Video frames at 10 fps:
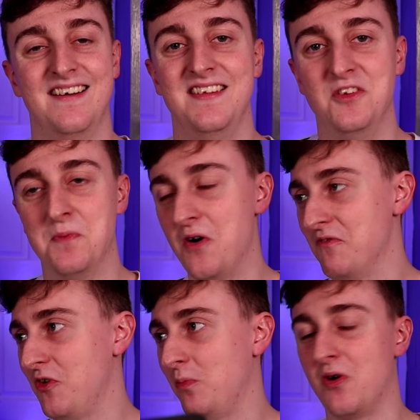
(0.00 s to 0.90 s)
and these bottom
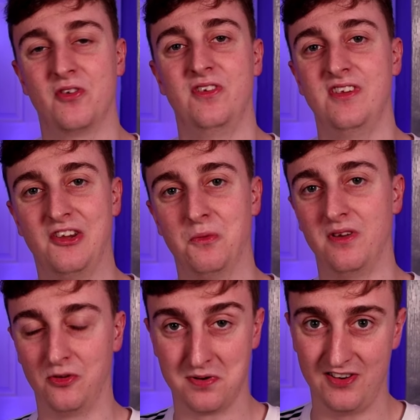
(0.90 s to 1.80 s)
four boxes this is where
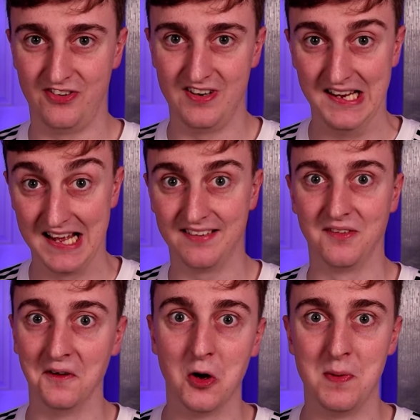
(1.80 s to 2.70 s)
the spreadsheet gets a
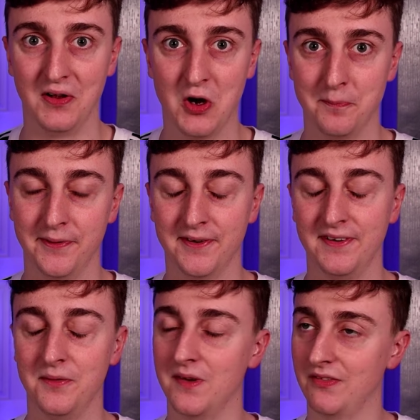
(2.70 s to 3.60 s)
little bit
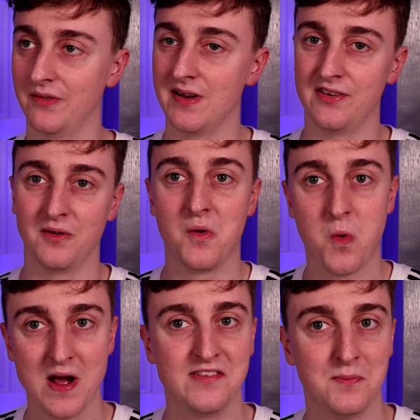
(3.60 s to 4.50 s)
complicated we have to enter
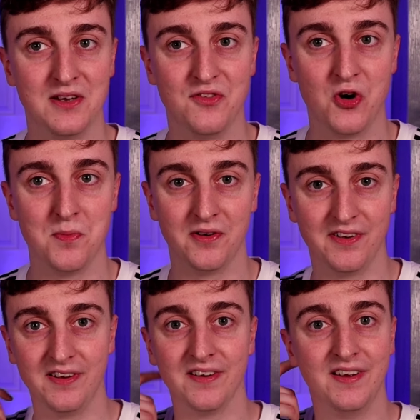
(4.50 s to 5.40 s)
quite a big formula
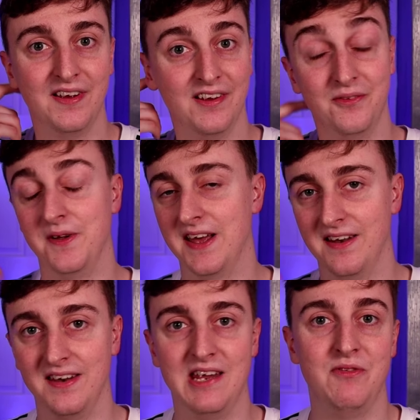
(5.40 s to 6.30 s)
here so
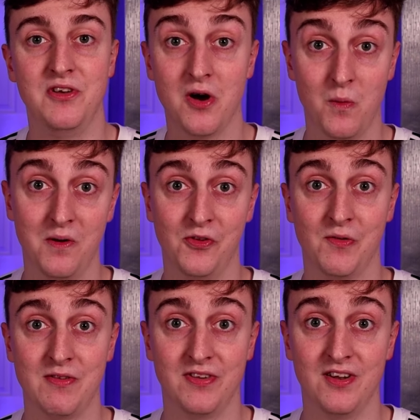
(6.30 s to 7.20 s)
again, if you're not willing
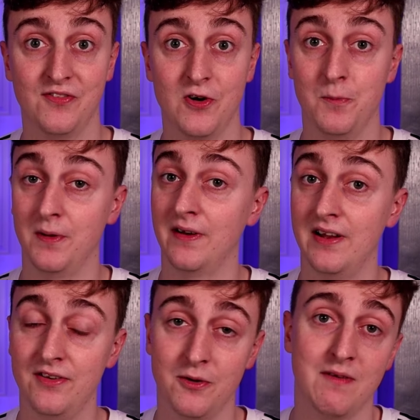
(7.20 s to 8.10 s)
to enter this formula, I
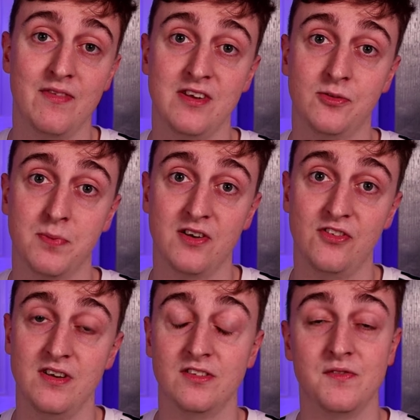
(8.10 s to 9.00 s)
do have these
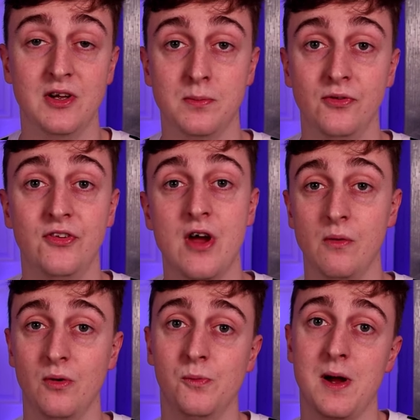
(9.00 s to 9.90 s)
spreadsheets available to
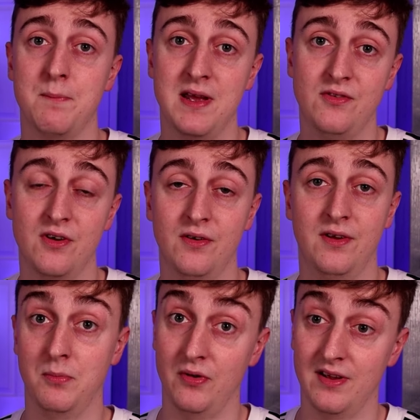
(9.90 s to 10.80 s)
download on my Patreon.
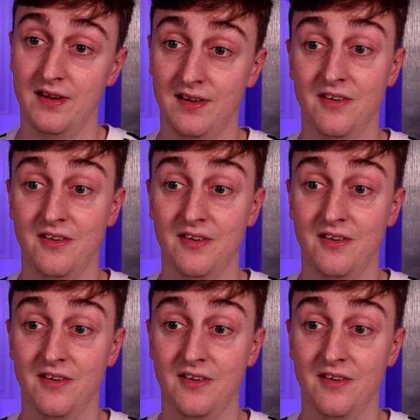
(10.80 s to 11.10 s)
But yeah,